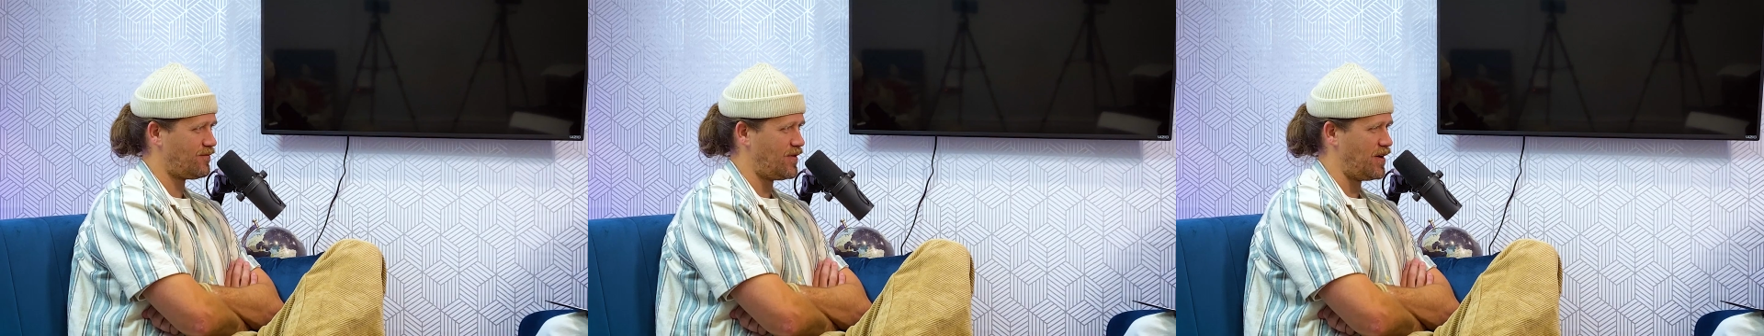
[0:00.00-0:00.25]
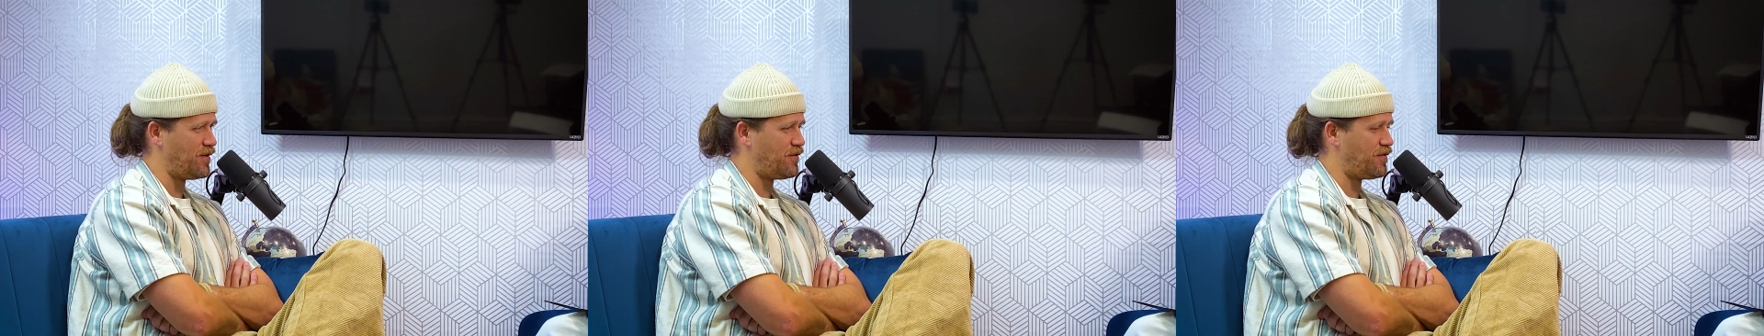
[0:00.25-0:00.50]

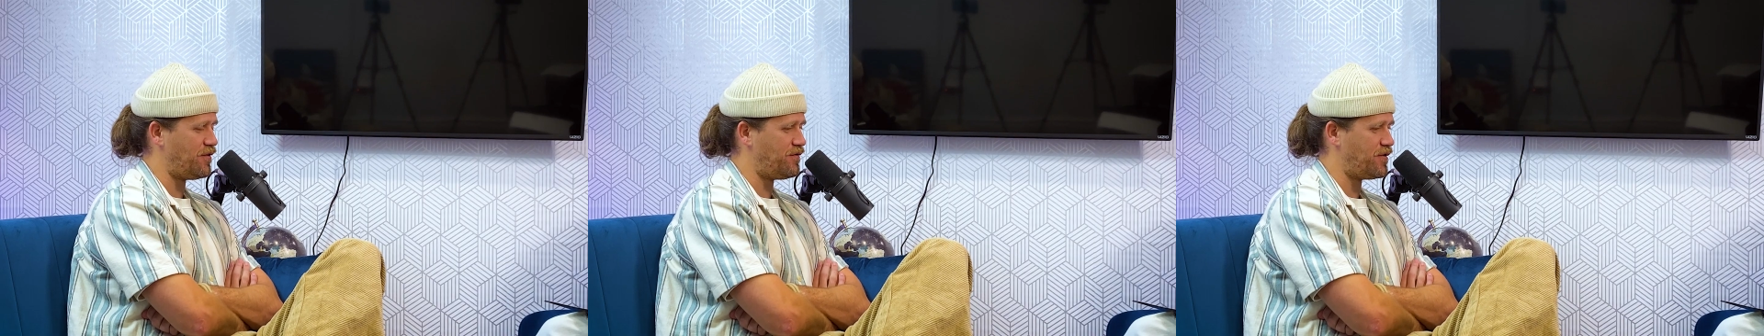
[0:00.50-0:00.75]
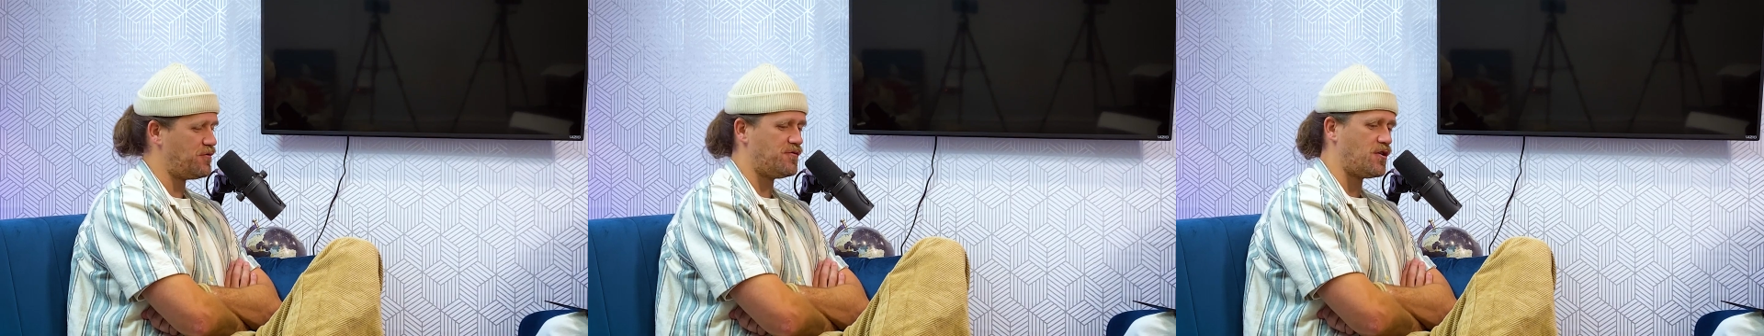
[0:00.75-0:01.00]
Yeah, the
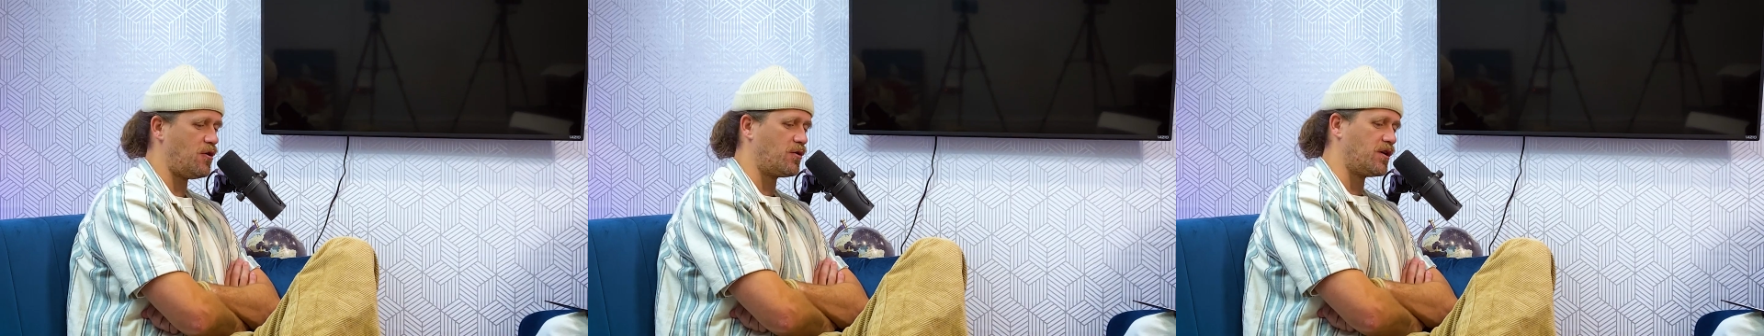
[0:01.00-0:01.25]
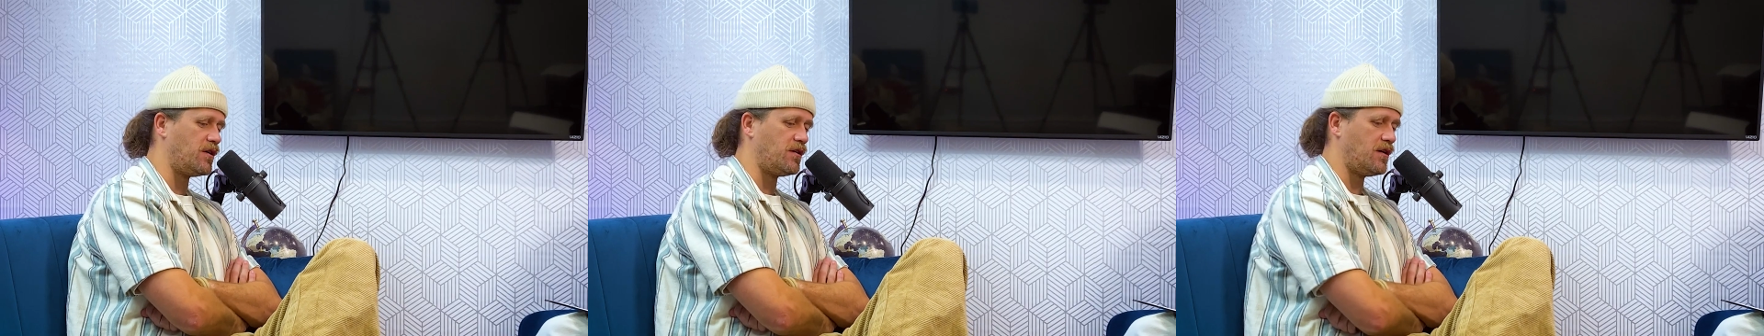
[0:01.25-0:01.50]
few
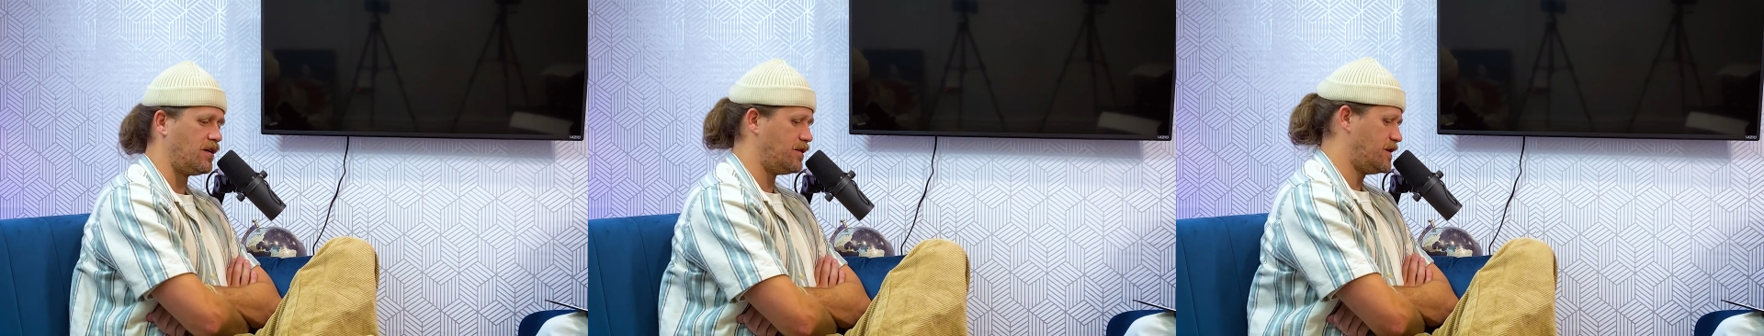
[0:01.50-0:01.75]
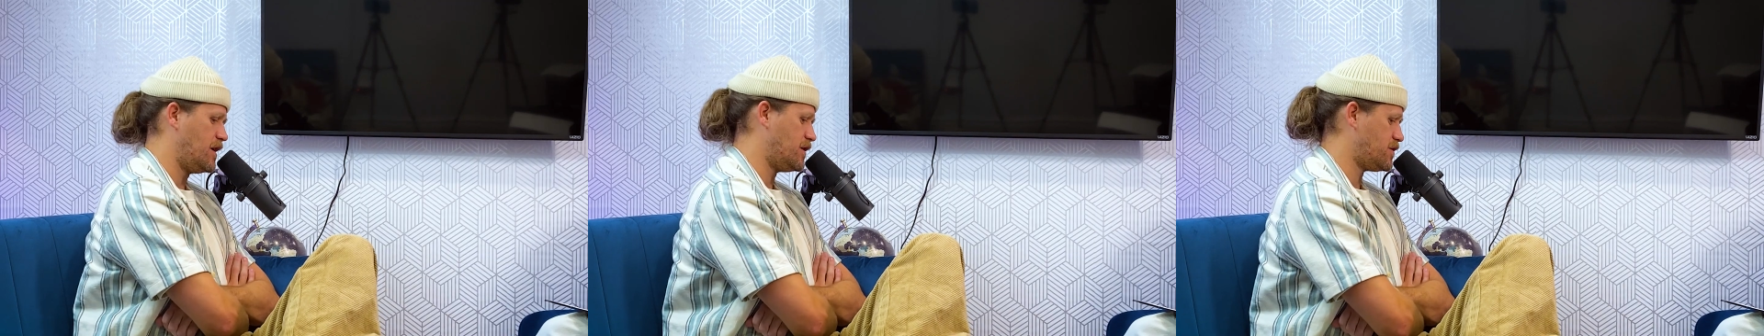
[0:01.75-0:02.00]
token
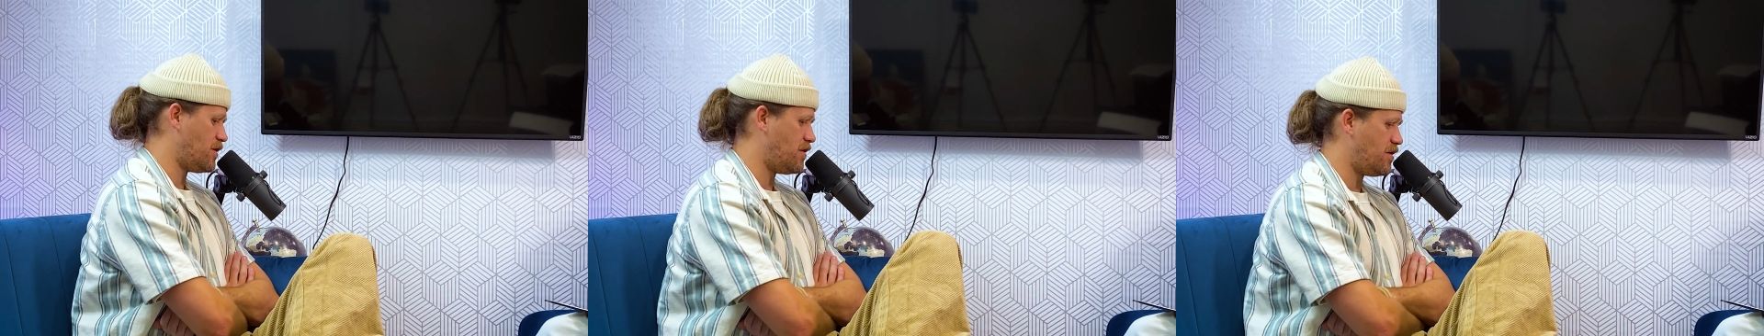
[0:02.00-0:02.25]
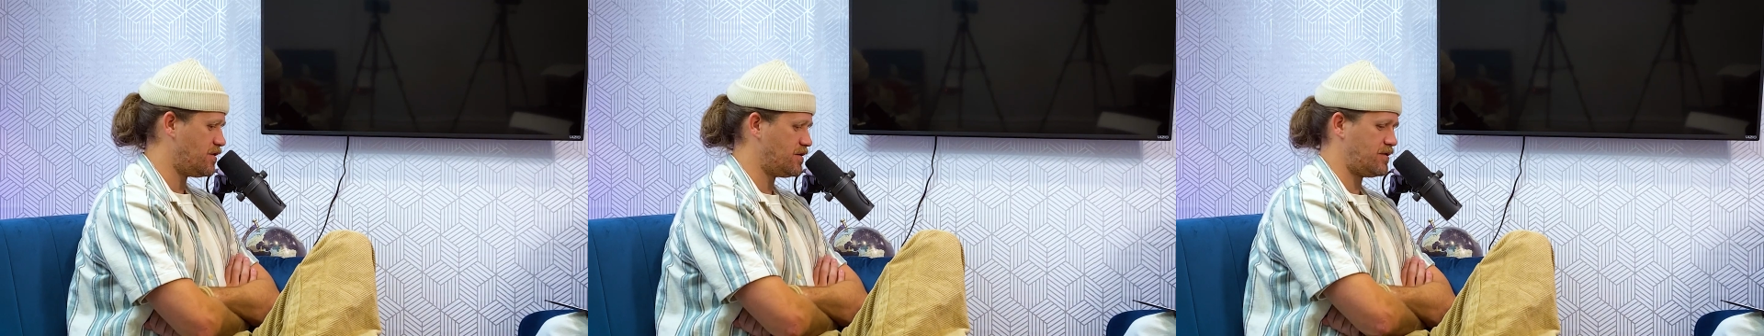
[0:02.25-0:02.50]
LDS
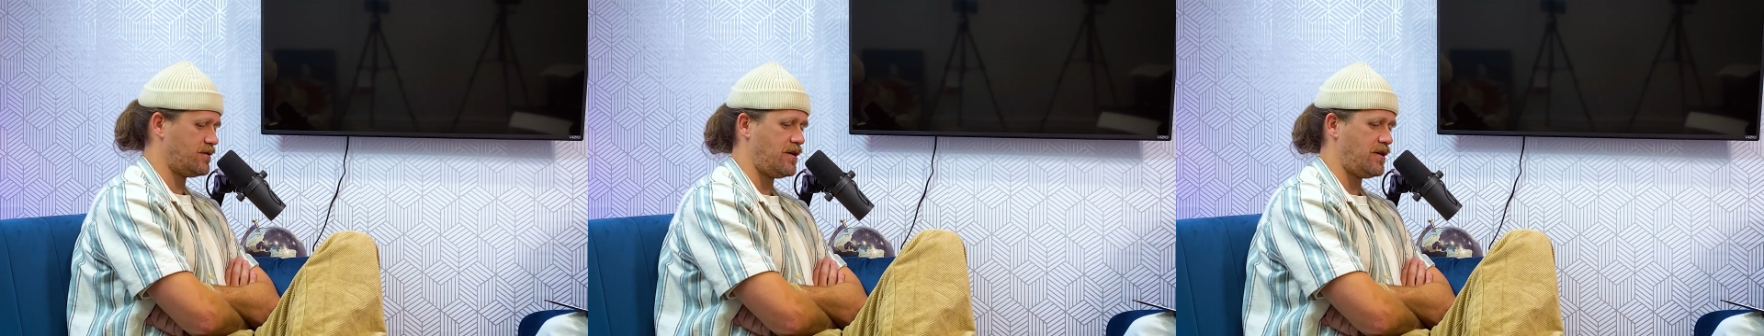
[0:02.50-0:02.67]
artists. Yeah.